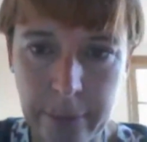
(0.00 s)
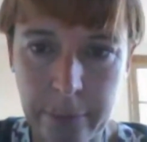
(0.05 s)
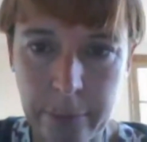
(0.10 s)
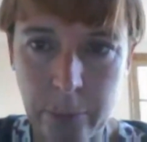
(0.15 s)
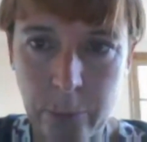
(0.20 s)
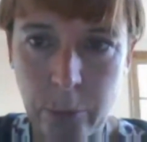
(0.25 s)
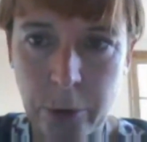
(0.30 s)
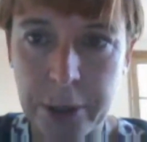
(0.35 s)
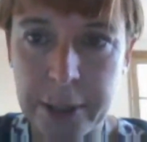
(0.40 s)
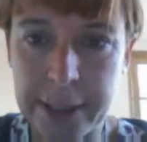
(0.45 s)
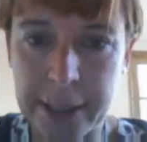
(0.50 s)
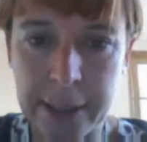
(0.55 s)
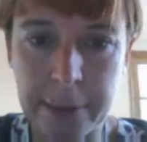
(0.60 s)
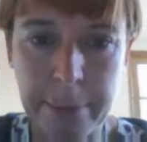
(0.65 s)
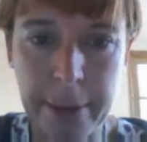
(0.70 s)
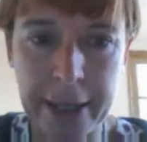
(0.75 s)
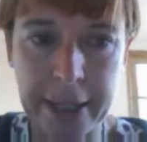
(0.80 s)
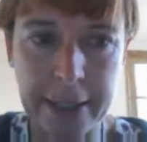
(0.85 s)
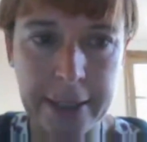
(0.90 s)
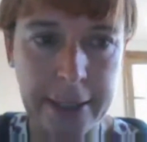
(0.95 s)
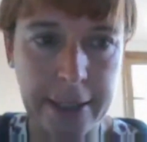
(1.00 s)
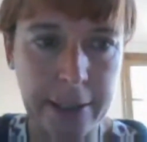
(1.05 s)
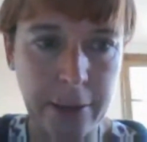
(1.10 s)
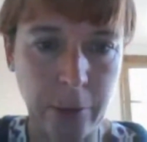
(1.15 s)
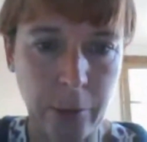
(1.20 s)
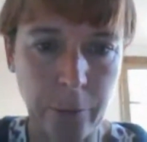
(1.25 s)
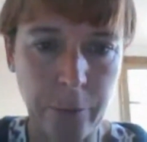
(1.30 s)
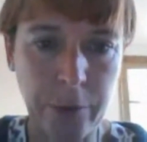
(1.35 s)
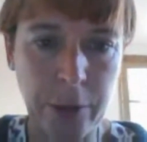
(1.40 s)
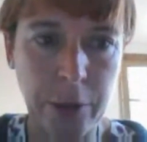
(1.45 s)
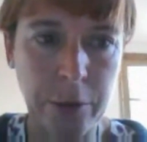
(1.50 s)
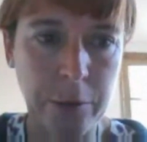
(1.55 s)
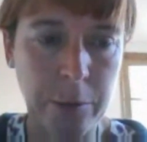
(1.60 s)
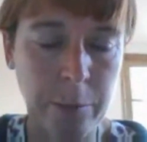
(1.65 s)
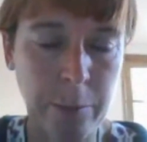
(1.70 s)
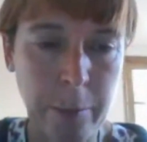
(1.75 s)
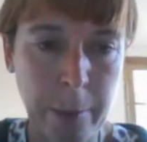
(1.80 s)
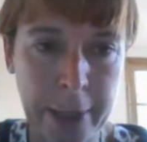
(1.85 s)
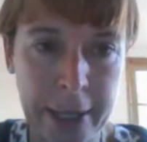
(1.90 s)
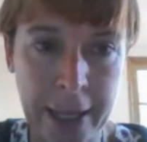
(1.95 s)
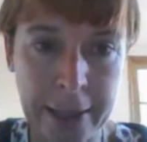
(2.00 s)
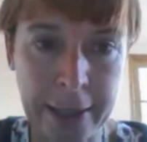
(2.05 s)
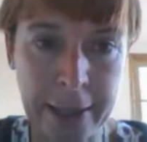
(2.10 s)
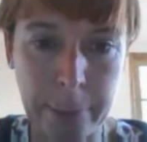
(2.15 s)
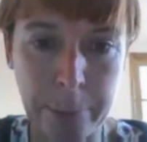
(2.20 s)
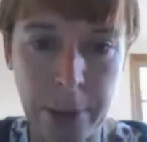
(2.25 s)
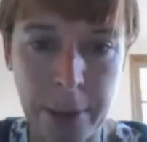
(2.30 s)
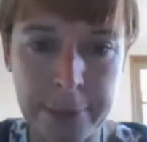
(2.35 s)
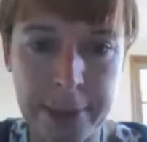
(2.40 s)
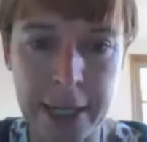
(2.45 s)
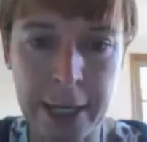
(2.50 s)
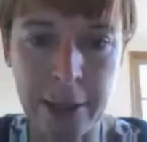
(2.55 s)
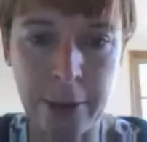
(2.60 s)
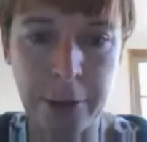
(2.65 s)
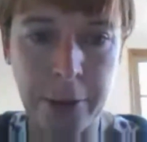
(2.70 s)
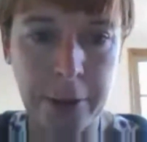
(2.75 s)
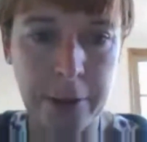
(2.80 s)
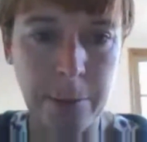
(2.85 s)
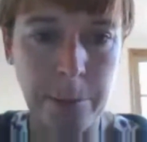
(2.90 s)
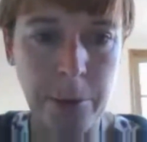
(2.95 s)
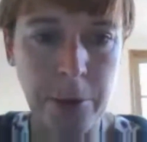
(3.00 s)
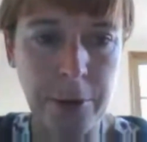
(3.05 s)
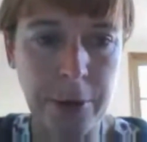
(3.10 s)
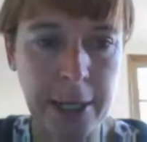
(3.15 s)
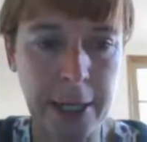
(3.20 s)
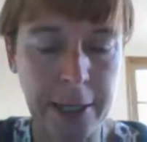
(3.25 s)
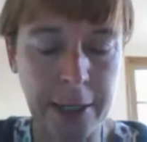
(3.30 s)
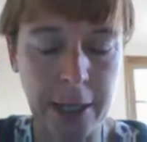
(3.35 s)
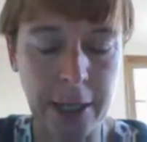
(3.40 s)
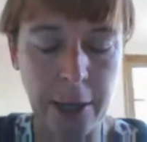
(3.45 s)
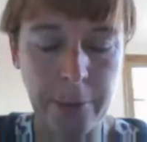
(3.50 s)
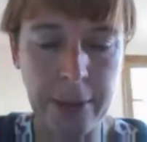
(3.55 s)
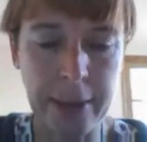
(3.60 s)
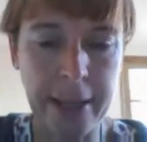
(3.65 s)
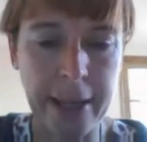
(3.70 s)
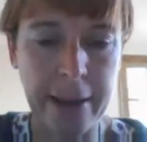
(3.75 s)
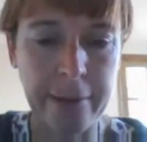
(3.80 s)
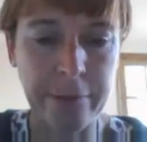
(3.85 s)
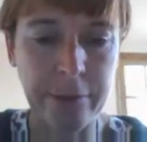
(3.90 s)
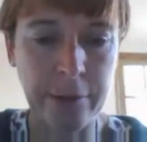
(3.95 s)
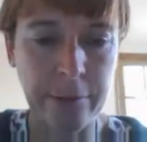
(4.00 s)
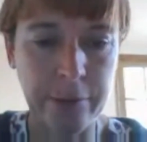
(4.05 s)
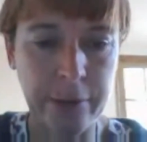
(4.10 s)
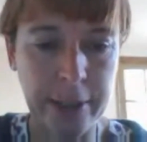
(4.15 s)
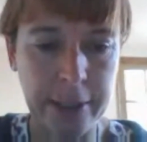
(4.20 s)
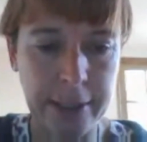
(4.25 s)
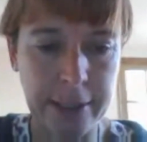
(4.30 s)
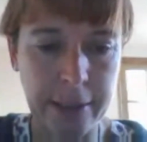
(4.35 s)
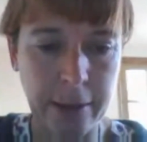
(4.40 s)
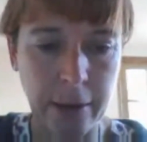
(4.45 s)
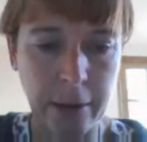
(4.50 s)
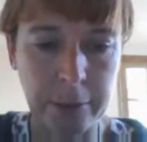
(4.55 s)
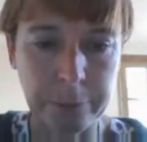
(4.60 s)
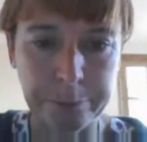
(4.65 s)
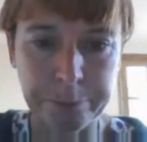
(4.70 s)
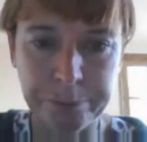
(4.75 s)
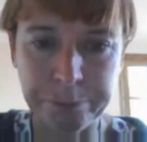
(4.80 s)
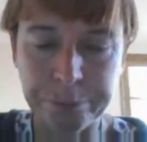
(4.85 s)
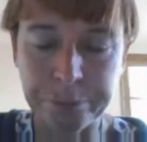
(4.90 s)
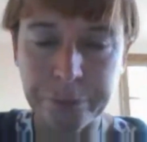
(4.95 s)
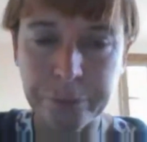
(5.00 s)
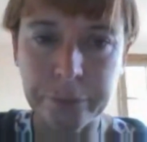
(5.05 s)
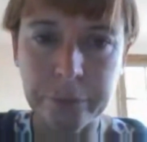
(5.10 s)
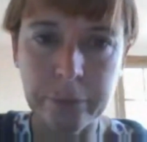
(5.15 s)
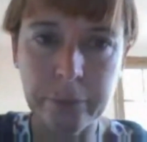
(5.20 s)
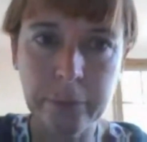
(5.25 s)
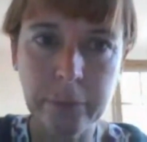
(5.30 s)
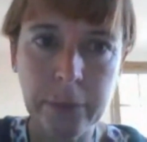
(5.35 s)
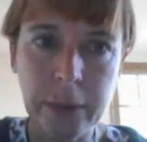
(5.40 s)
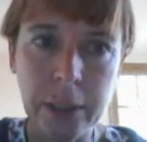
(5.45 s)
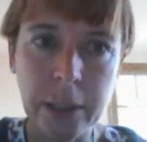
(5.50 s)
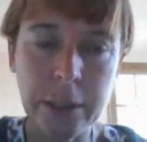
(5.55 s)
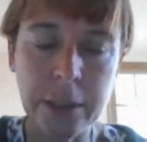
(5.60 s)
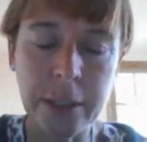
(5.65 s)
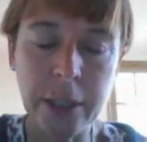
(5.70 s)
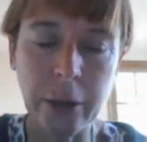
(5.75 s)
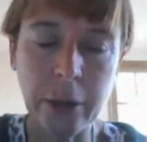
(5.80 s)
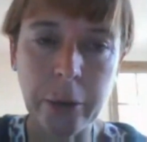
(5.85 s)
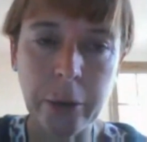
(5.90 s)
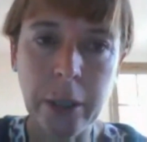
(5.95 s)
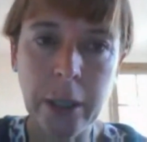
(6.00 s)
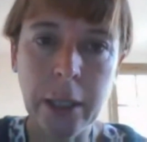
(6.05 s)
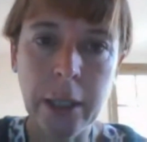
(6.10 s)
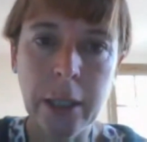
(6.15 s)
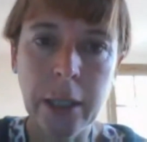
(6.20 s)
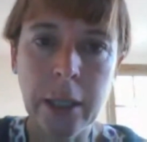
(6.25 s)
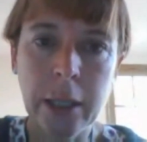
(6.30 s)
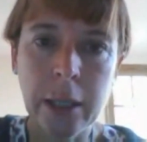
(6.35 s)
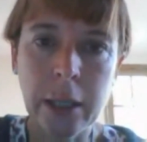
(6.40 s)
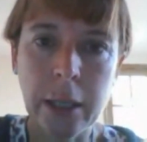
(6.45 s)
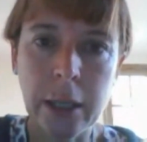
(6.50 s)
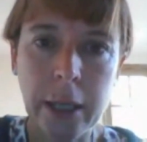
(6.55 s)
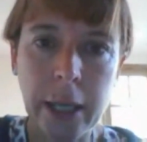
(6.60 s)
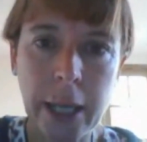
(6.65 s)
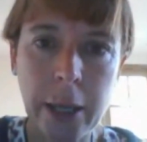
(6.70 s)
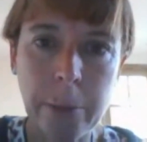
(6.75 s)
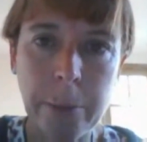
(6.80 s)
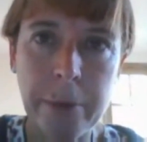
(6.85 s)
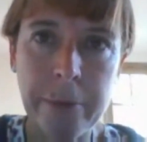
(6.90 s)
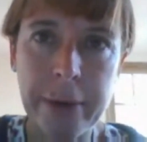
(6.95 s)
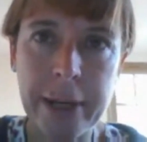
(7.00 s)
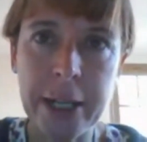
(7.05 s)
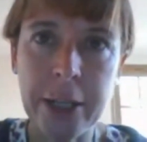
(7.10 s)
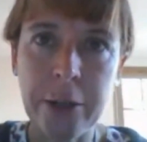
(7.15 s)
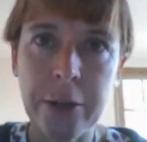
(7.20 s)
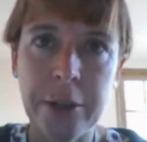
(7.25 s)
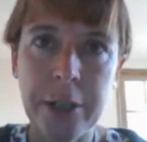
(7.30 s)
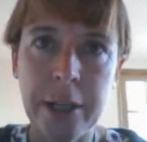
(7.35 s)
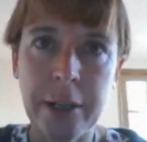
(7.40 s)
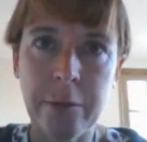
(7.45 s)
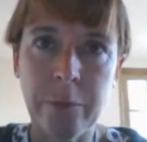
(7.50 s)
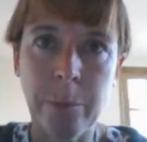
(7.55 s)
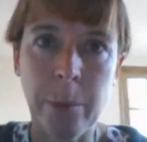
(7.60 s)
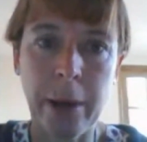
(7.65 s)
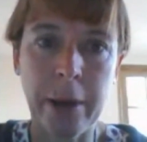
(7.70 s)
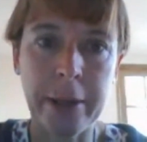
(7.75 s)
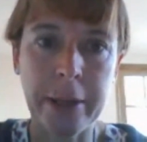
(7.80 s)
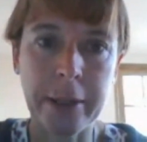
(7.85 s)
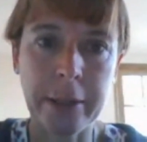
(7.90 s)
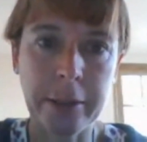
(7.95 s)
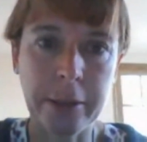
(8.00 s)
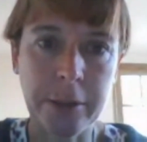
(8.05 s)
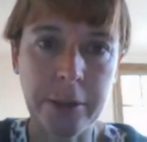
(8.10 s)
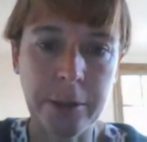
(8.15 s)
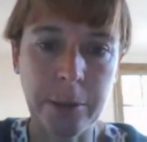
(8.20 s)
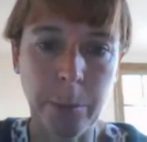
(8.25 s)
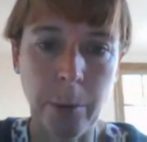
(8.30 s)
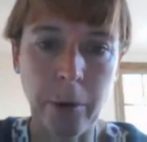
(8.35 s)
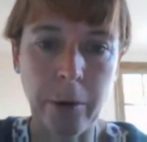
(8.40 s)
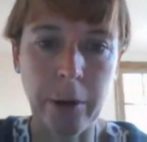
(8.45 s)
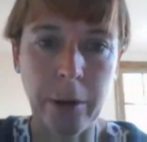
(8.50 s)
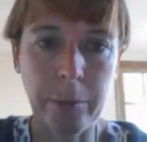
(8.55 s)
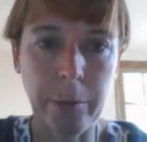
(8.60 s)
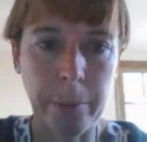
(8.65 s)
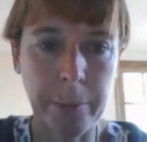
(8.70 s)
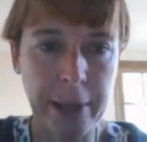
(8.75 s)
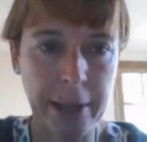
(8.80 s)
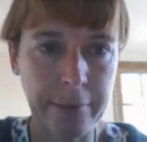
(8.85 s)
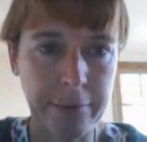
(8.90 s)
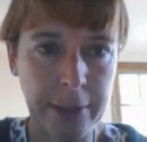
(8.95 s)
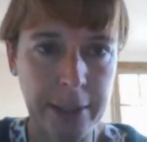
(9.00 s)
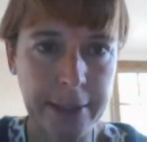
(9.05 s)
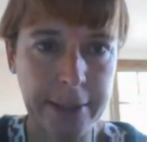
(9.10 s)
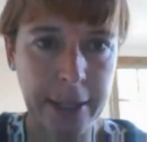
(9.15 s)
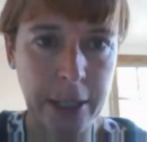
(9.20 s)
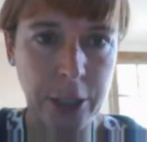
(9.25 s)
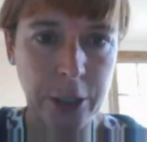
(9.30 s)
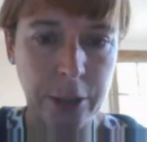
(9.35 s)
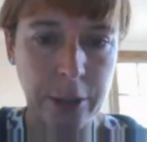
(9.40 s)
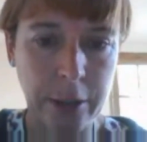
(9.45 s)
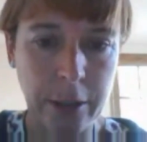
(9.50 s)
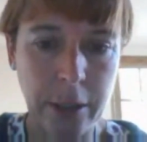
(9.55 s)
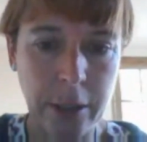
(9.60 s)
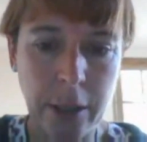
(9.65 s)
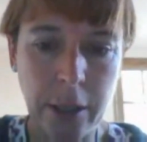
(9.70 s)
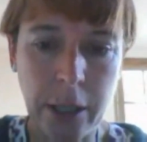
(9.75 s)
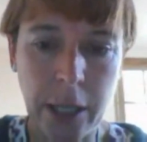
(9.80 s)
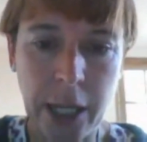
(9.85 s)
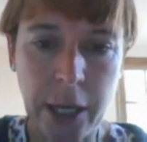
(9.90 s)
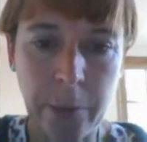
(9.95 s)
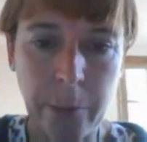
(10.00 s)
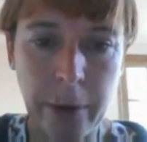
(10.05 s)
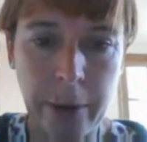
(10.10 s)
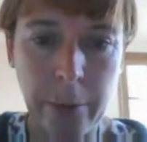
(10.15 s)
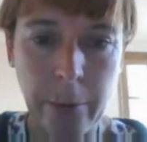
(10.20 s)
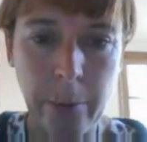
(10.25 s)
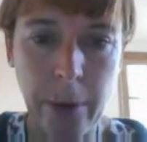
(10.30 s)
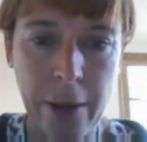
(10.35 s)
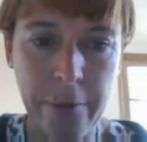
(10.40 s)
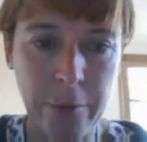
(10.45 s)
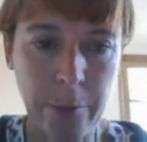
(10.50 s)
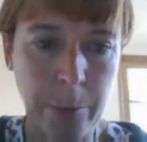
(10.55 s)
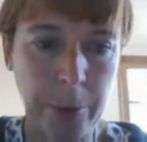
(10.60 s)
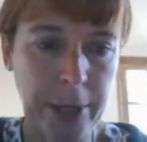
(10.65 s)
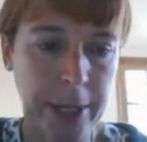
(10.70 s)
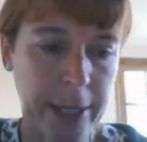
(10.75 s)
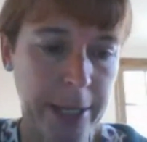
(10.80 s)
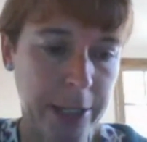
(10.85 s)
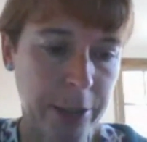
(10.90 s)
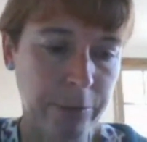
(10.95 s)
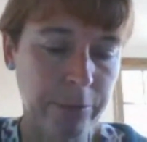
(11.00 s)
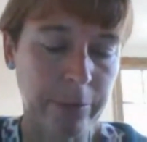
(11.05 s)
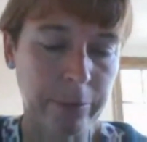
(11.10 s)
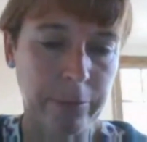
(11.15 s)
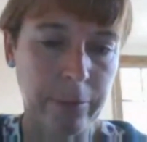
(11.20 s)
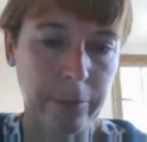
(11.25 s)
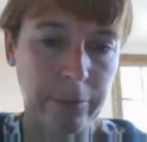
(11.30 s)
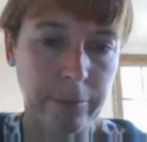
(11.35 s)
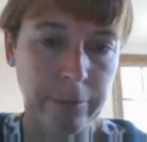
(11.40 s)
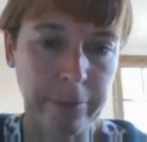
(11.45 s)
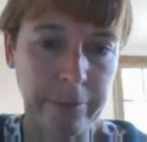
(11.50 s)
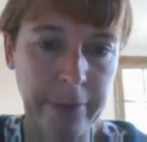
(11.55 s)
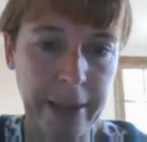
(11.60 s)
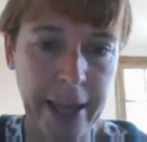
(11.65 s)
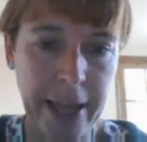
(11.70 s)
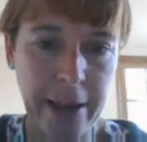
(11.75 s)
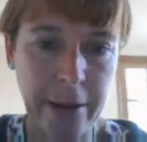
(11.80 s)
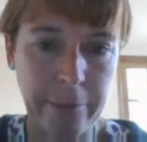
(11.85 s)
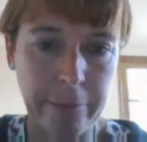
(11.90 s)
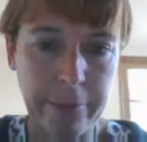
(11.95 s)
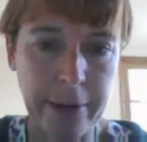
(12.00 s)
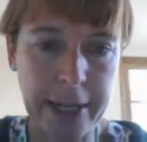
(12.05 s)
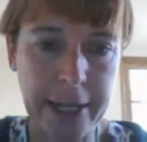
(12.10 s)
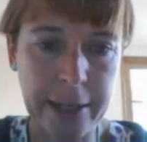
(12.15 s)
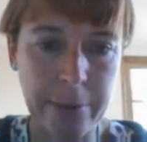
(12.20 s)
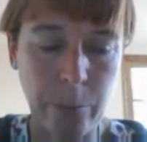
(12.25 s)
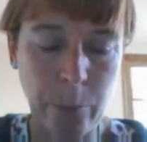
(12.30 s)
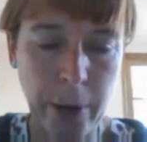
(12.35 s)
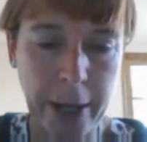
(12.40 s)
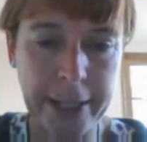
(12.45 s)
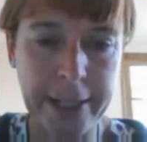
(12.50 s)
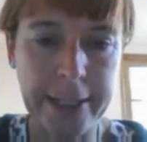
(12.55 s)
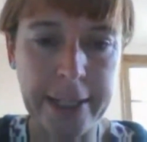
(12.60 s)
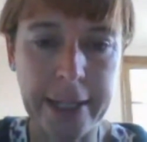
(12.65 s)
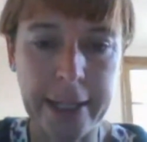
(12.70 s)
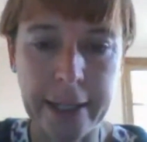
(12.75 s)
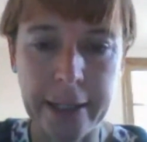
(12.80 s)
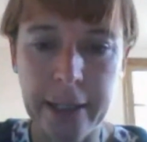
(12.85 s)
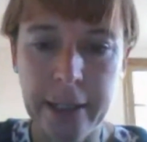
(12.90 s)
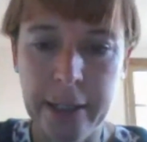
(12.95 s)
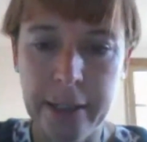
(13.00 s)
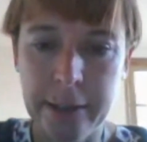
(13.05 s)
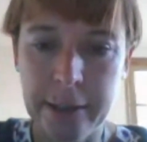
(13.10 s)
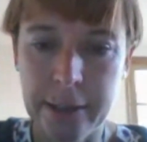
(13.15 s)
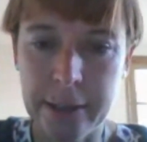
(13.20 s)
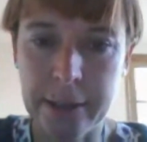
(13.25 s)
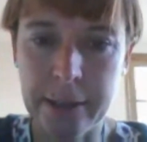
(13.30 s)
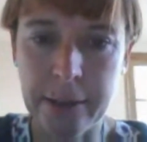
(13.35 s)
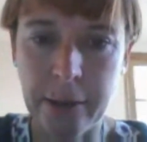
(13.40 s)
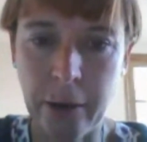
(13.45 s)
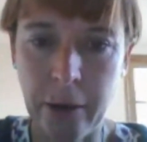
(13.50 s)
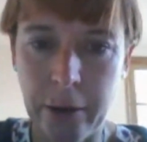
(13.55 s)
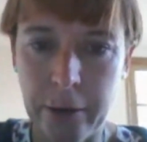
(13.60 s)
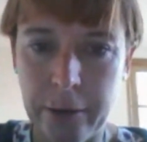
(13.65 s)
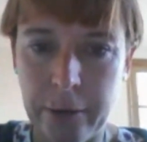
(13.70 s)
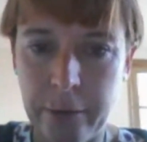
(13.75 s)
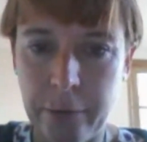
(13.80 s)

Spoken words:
what is expected of you. You've perhaps had a look at the MOOC and had a go in there for the first time. So it would be really good if by tomorrow, when we have this session, everybody is there ready and waiting to start the